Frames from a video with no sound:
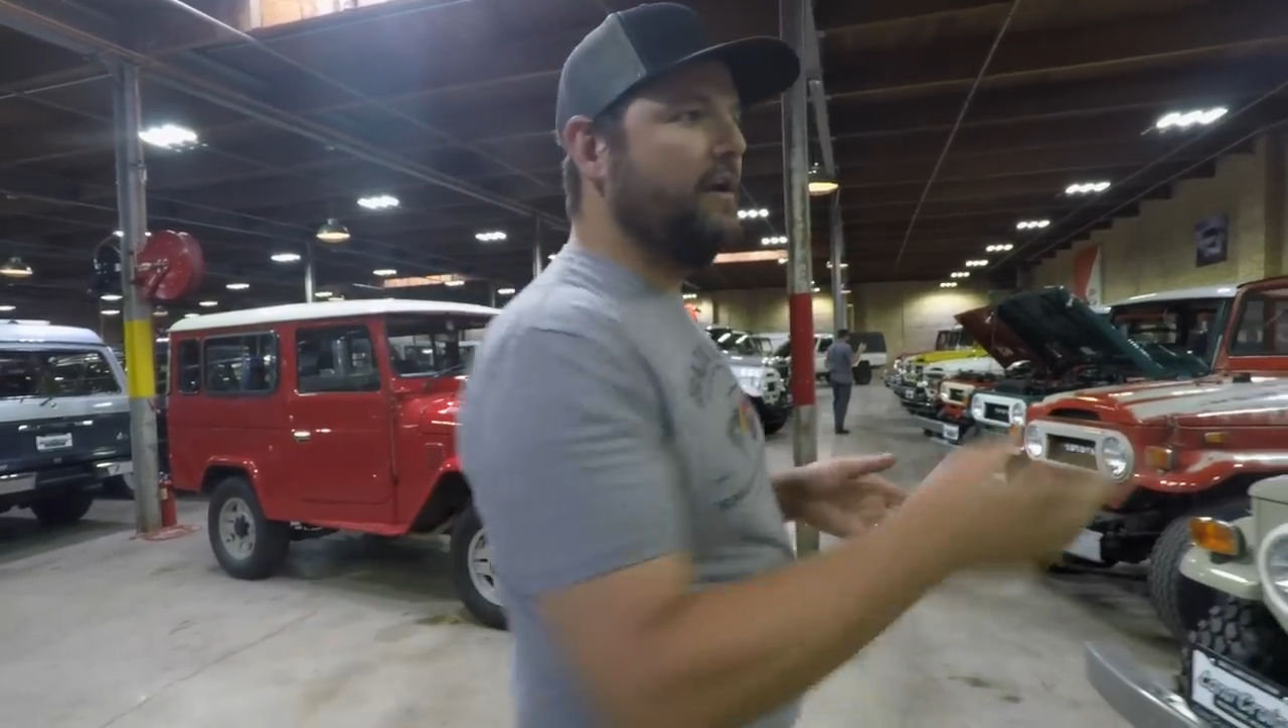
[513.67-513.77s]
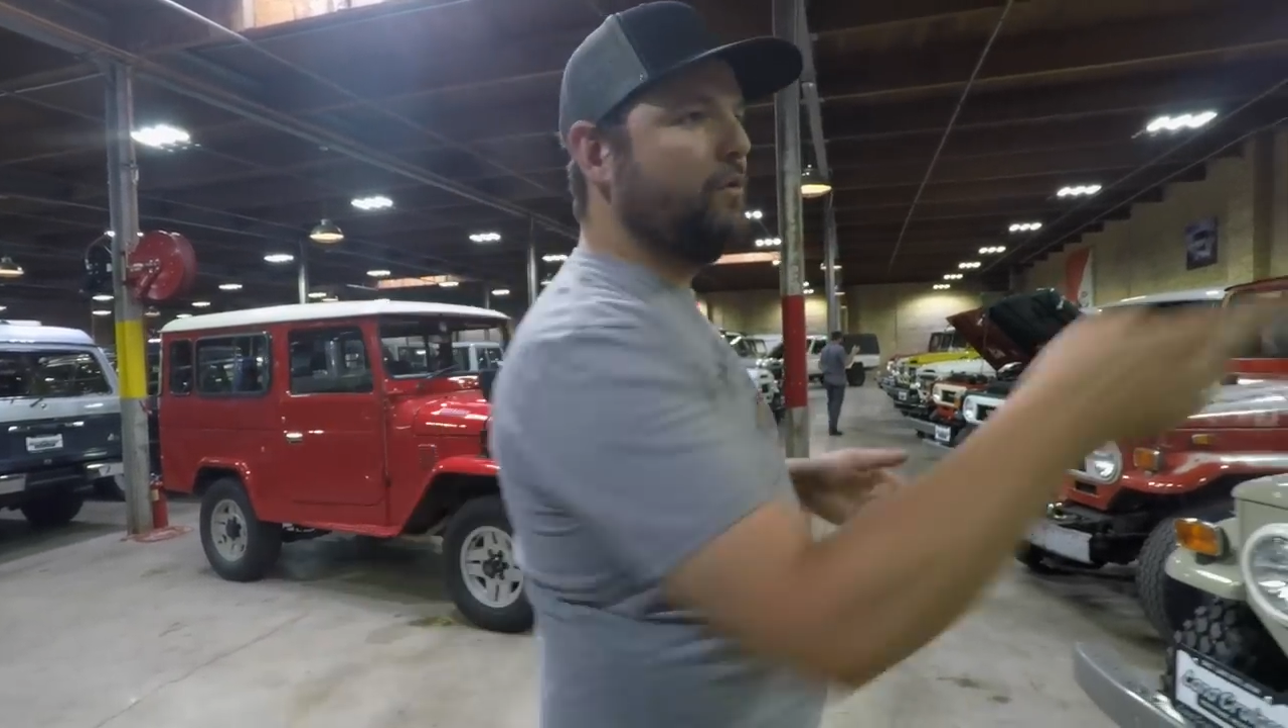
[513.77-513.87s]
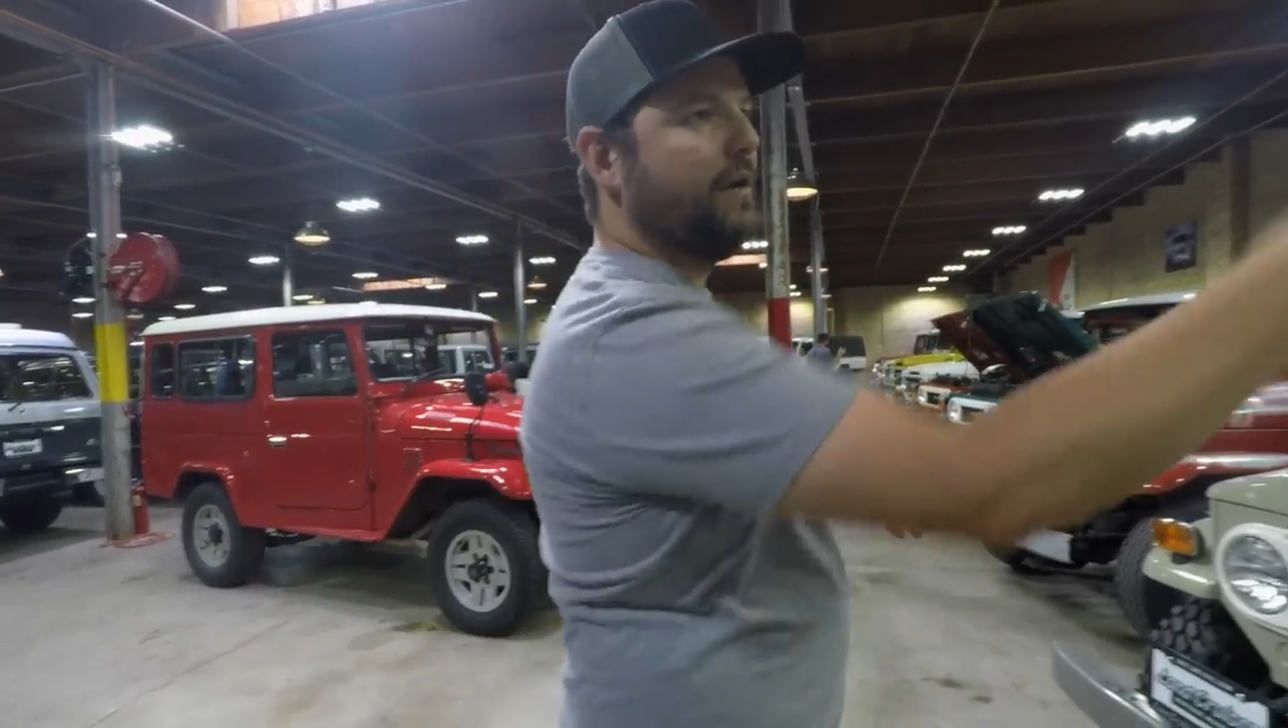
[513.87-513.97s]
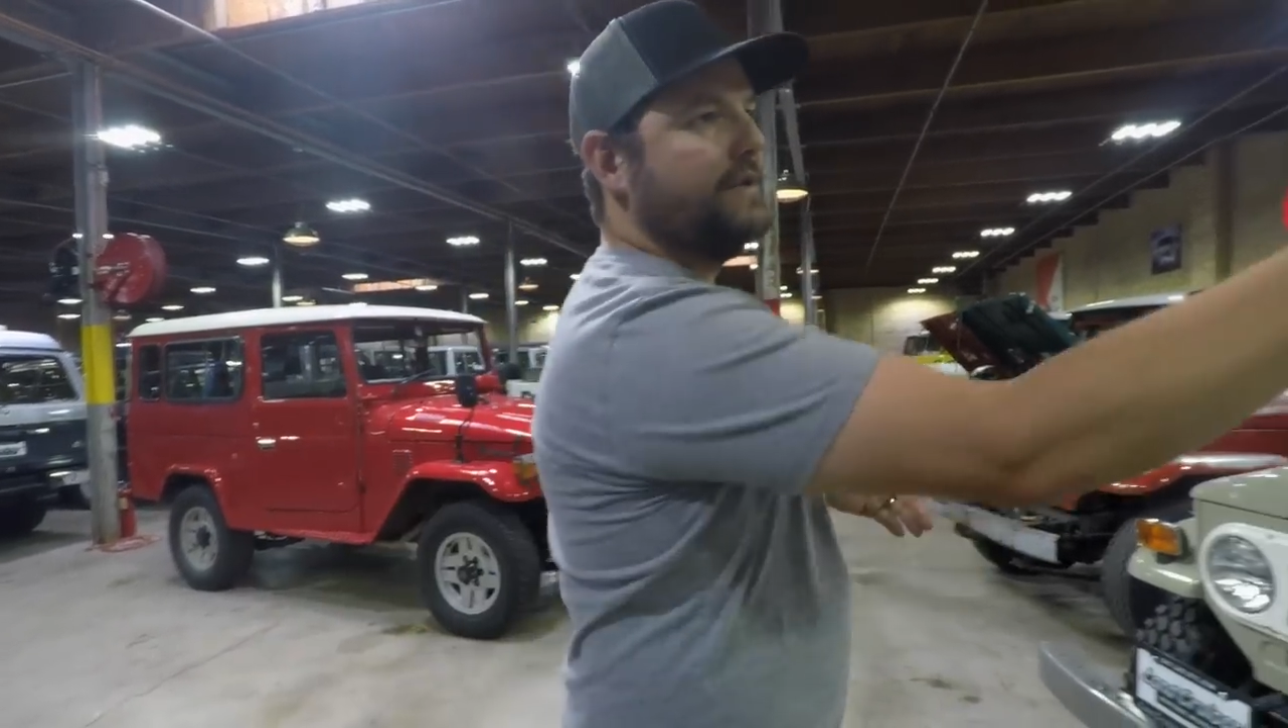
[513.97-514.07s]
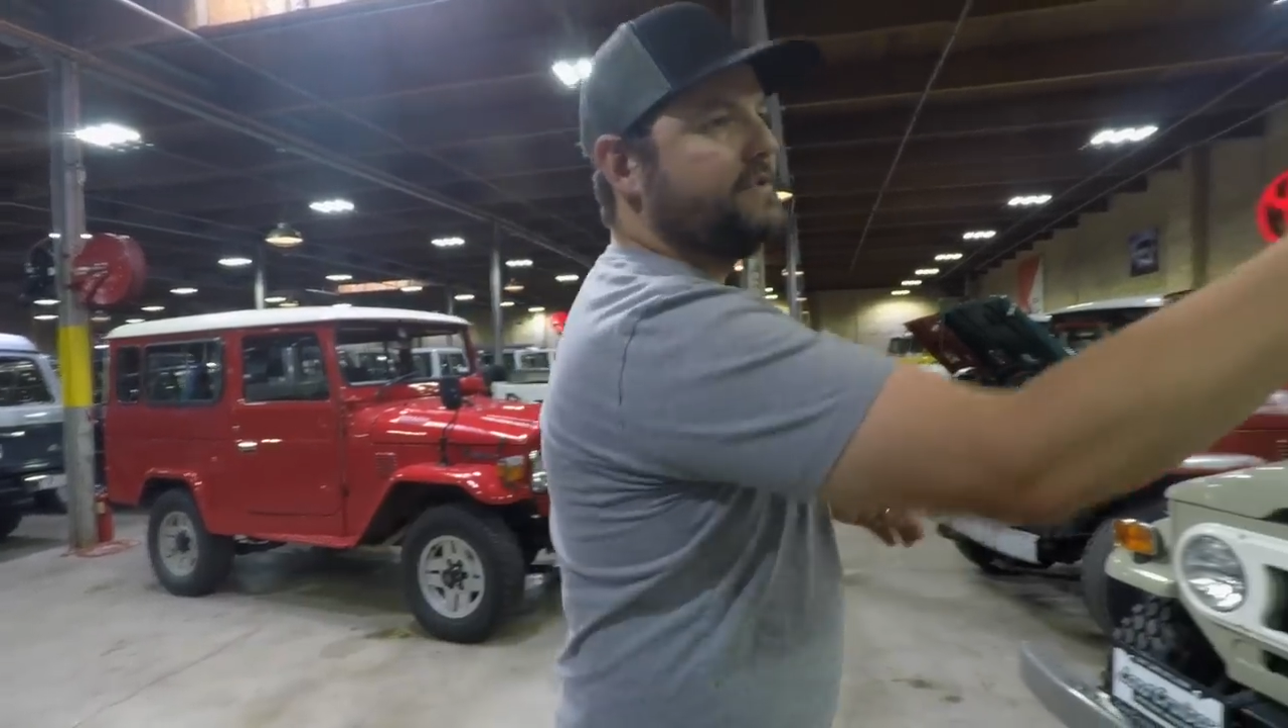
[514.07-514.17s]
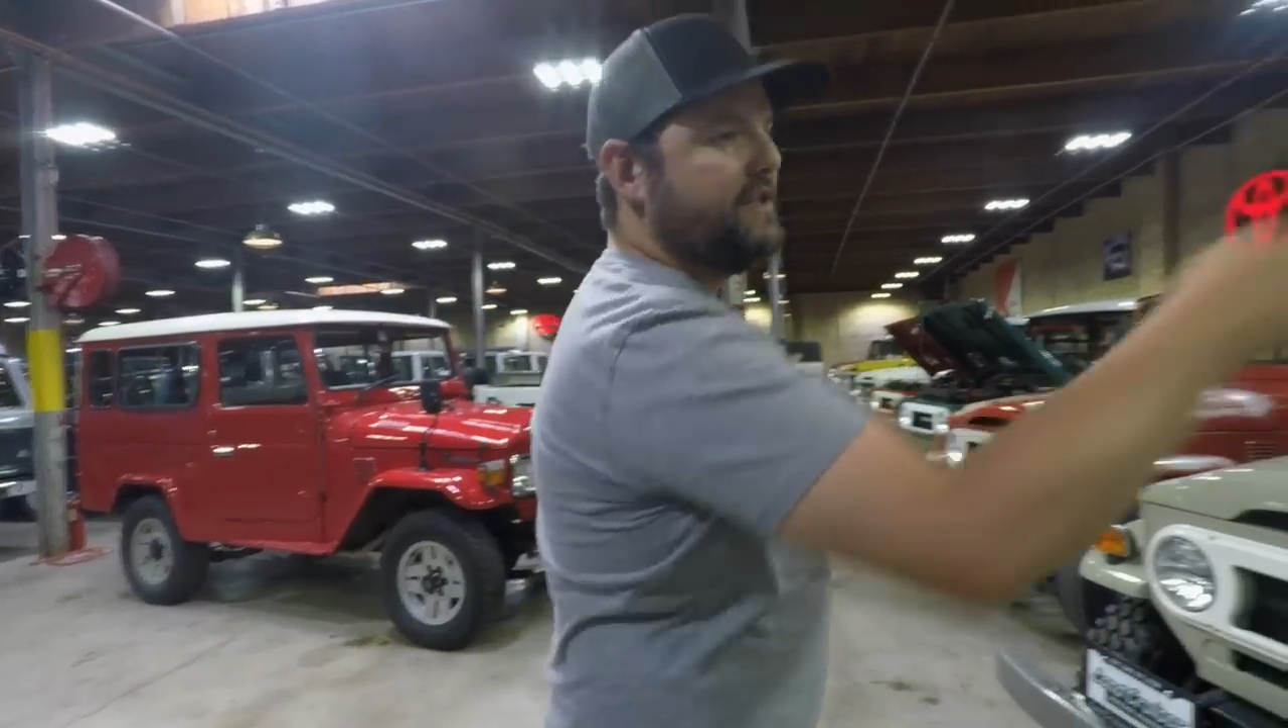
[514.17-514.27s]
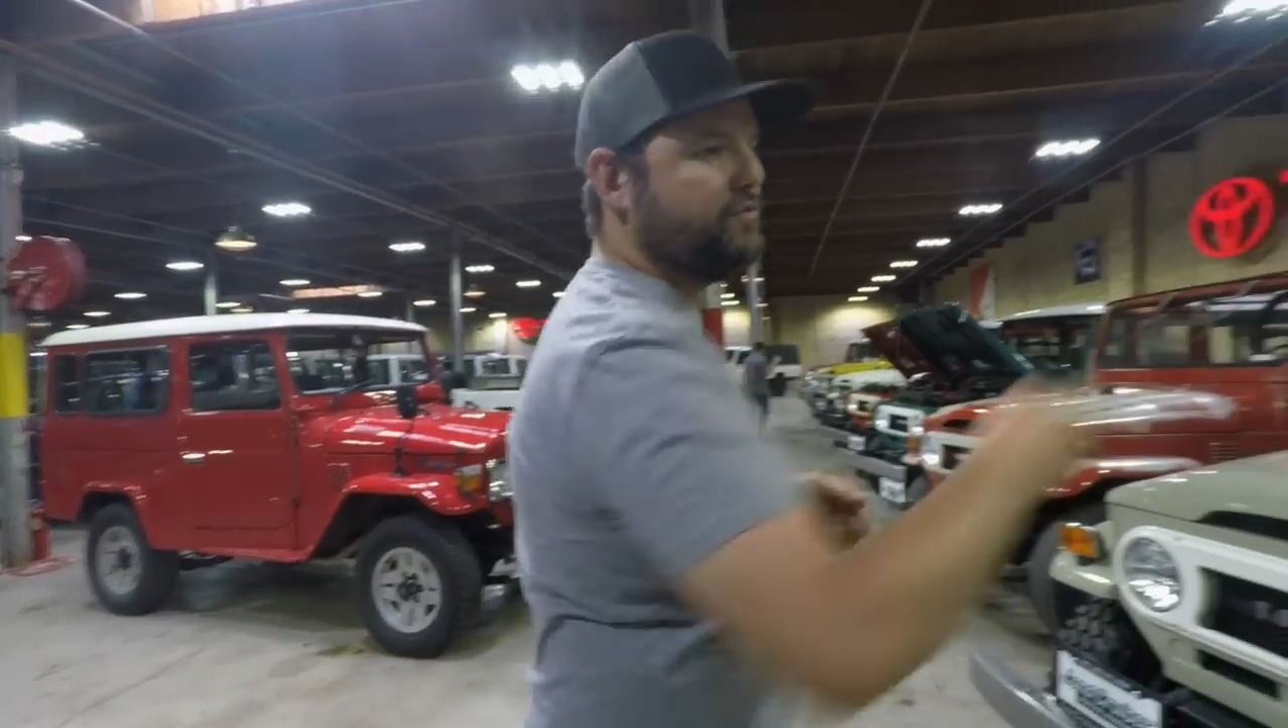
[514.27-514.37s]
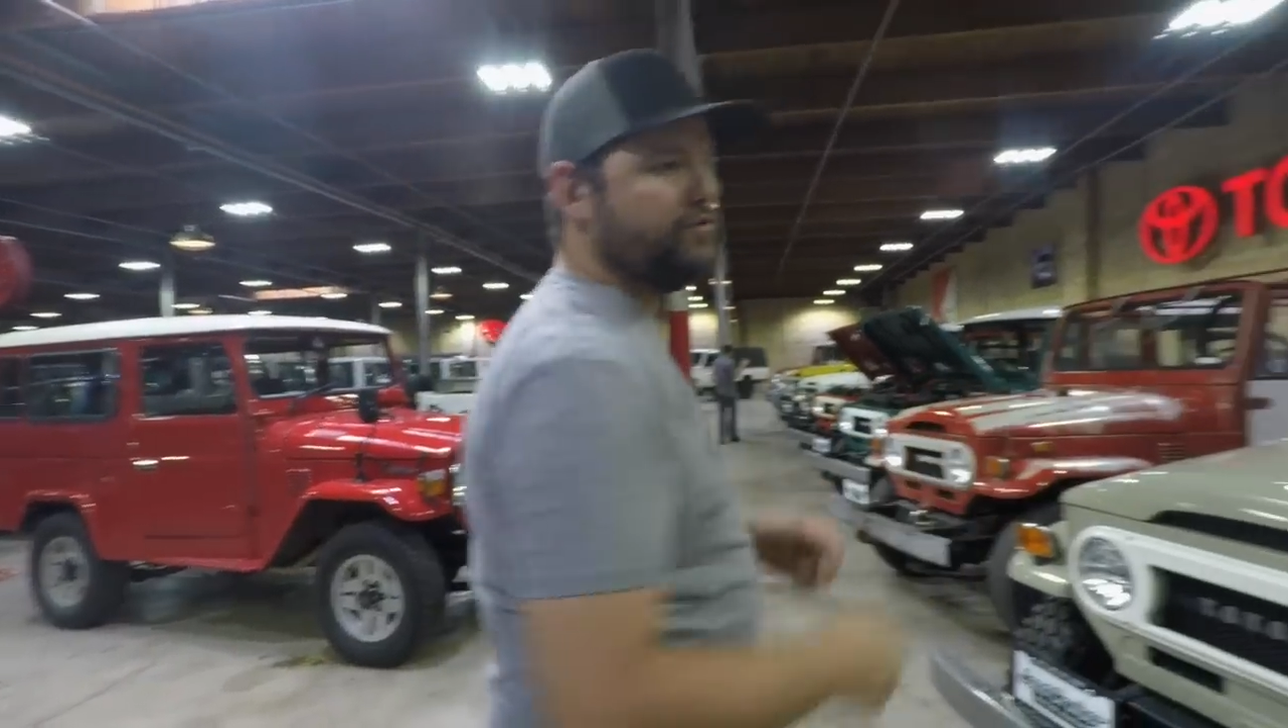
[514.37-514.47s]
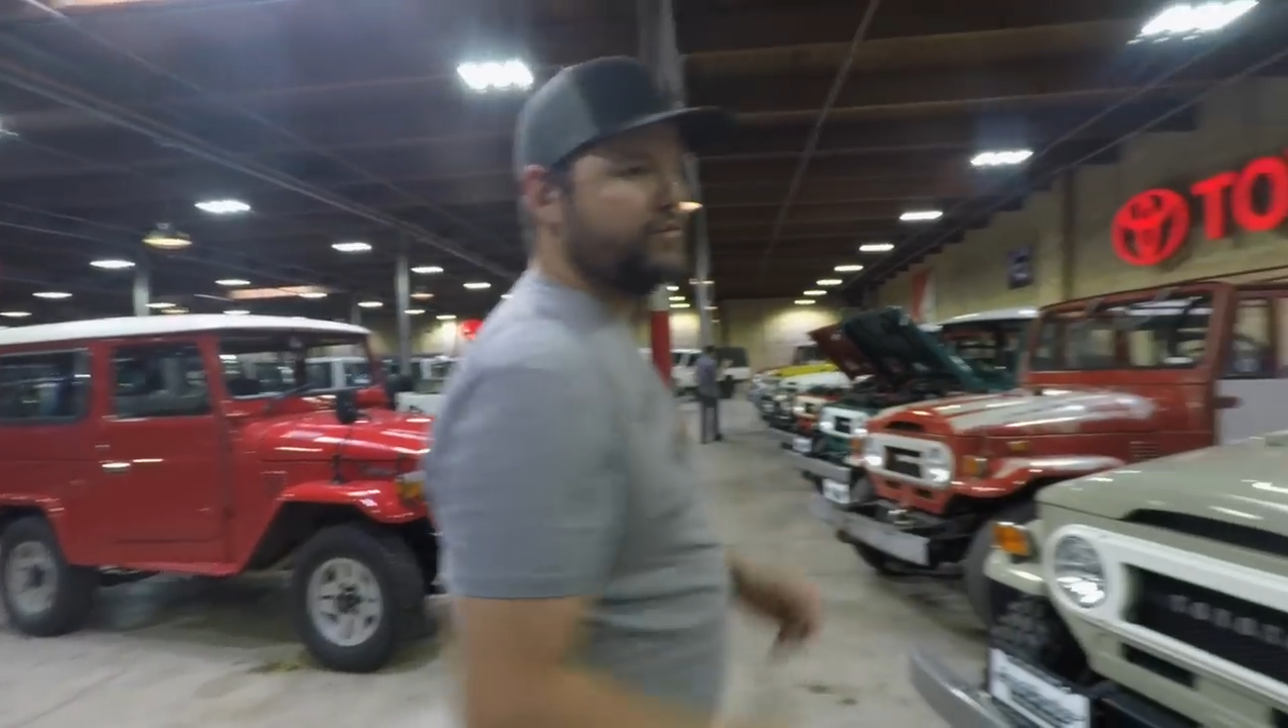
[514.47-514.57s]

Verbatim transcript: Whereas these ones